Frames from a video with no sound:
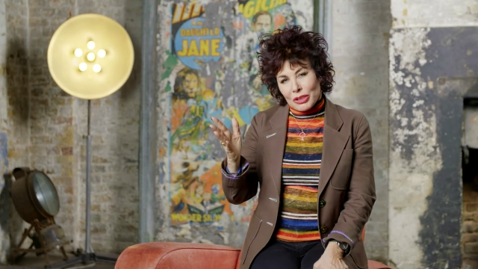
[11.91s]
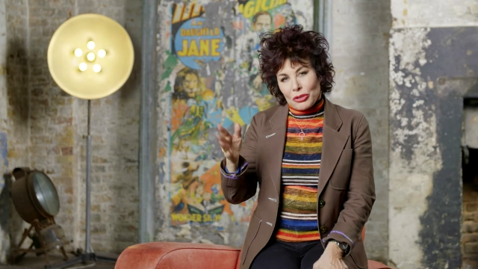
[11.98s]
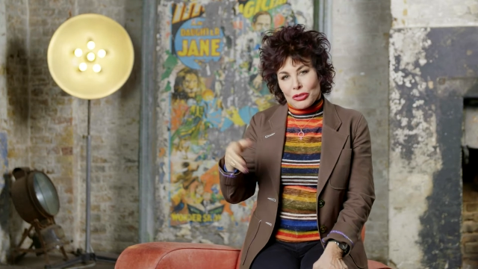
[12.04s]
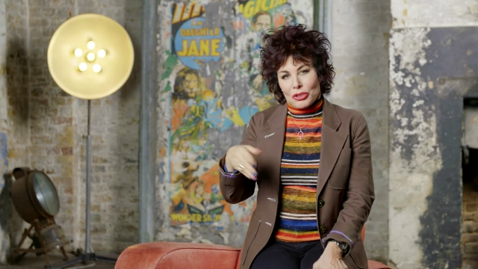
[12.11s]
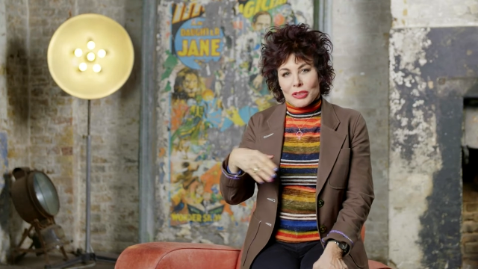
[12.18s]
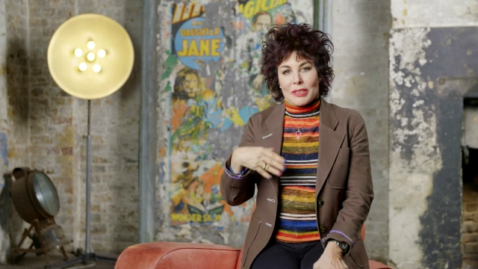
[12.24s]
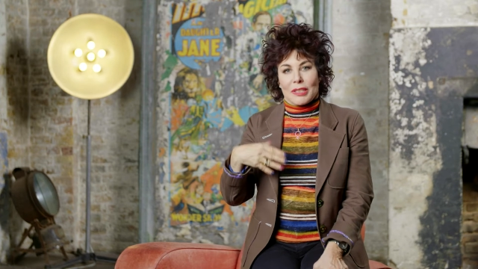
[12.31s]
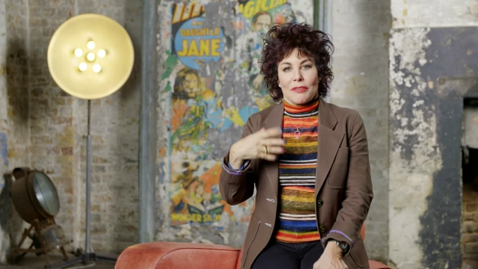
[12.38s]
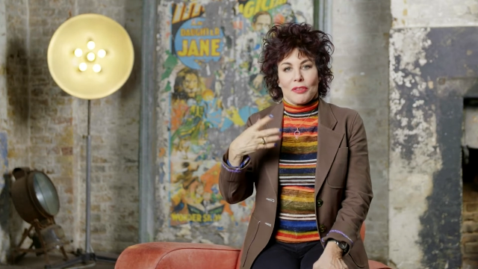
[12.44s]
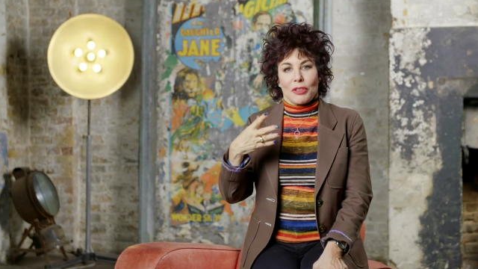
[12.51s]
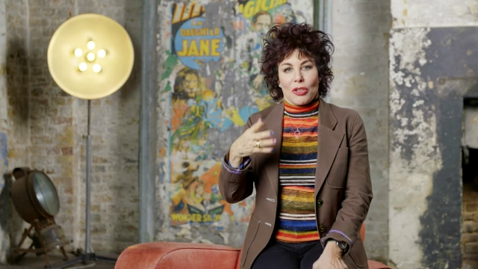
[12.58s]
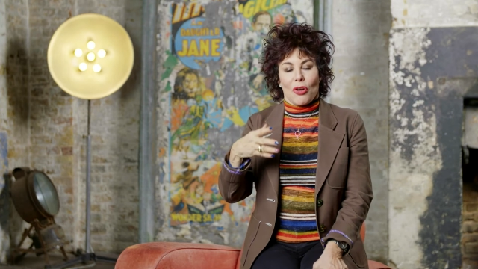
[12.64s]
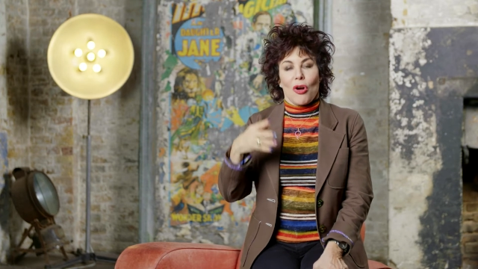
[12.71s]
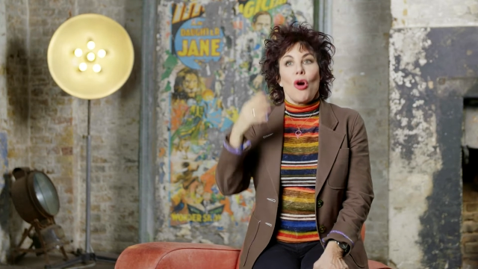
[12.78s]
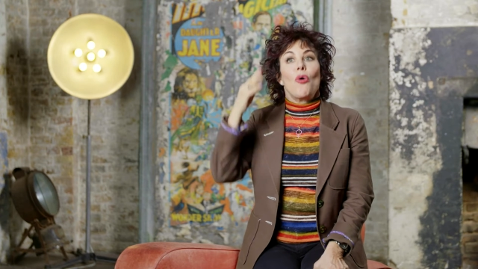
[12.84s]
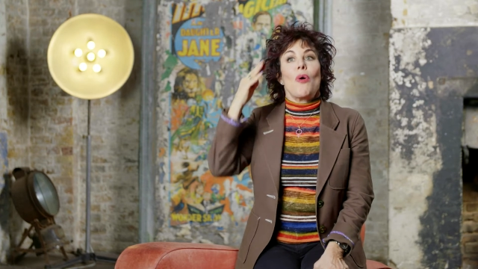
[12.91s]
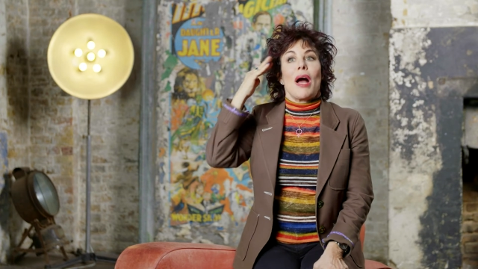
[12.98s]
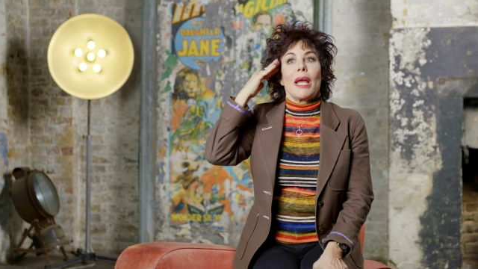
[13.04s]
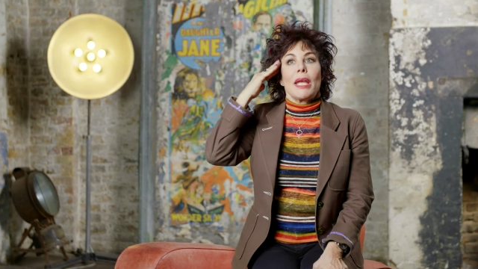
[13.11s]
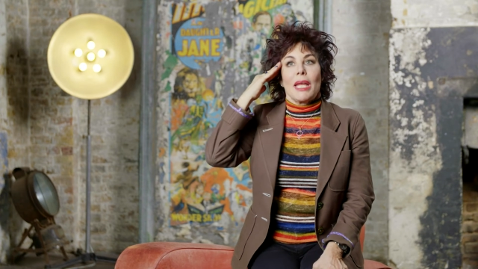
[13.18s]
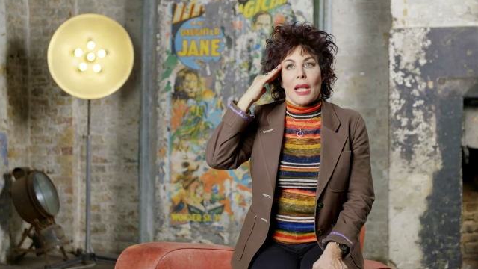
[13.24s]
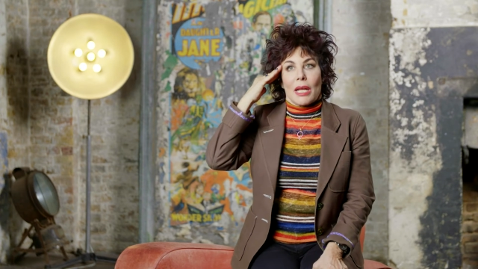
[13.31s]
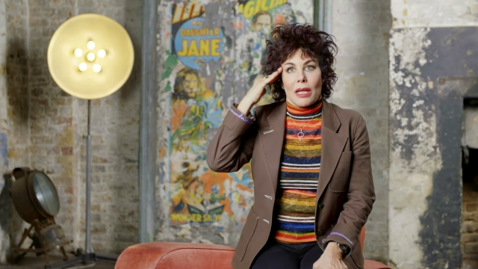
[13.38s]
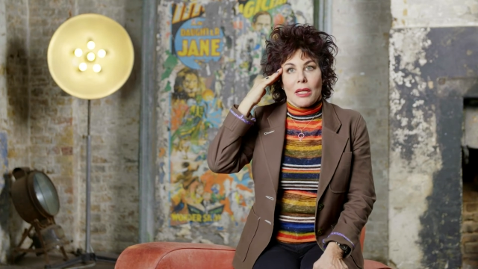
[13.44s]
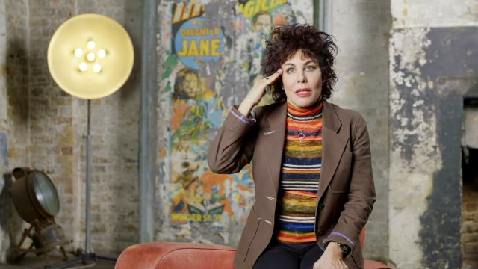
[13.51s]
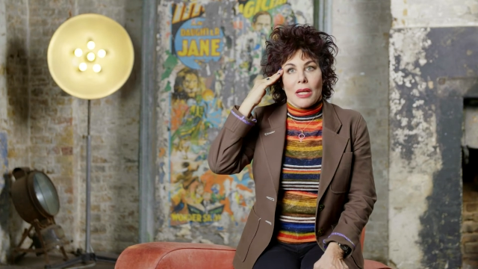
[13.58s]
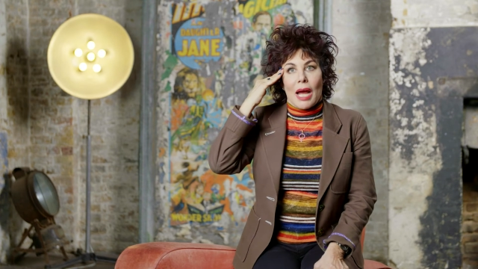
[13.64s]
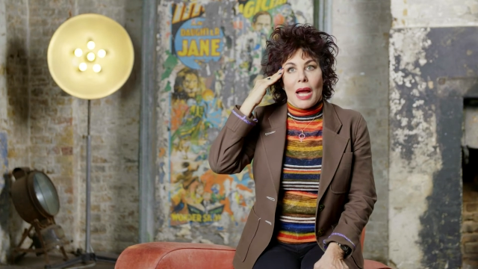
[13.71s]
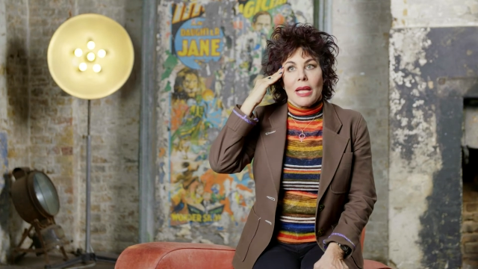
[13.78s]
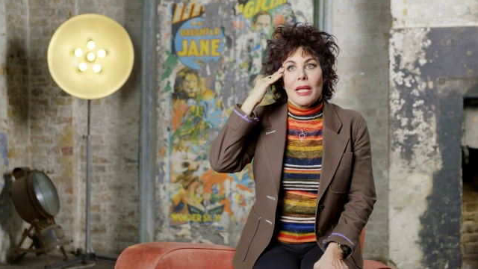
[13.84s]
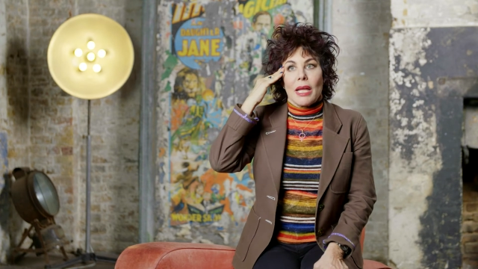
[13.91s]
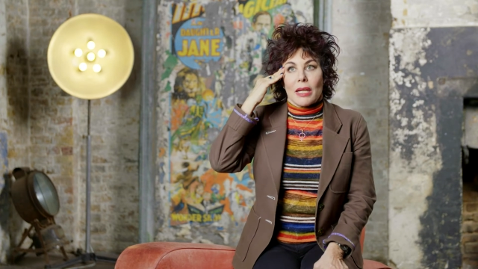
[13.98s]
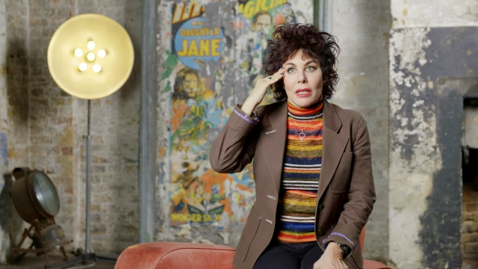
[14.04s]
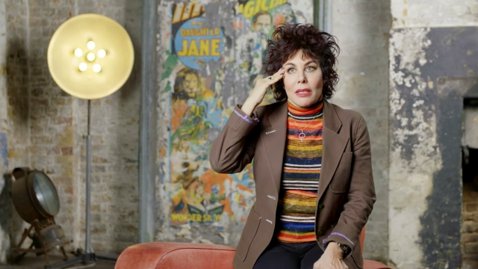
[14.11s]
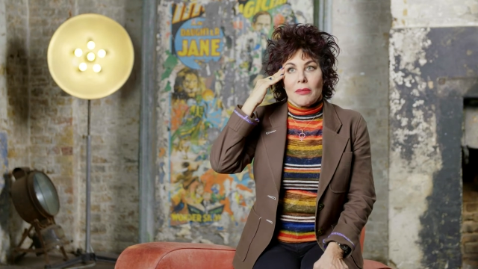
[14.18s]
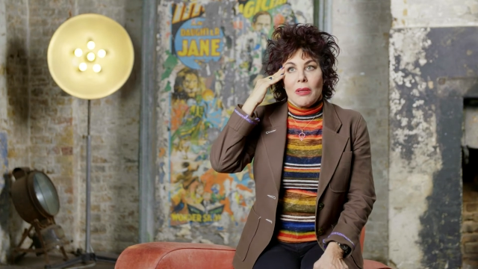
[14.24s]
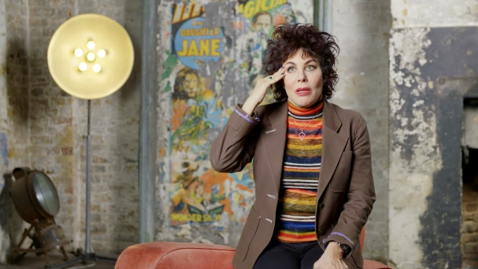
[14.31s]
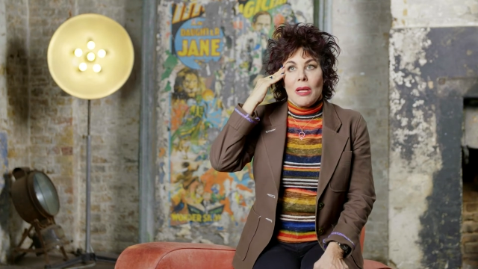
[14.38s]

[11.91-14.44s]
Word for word: You just have to go, oh, I get it, I get it.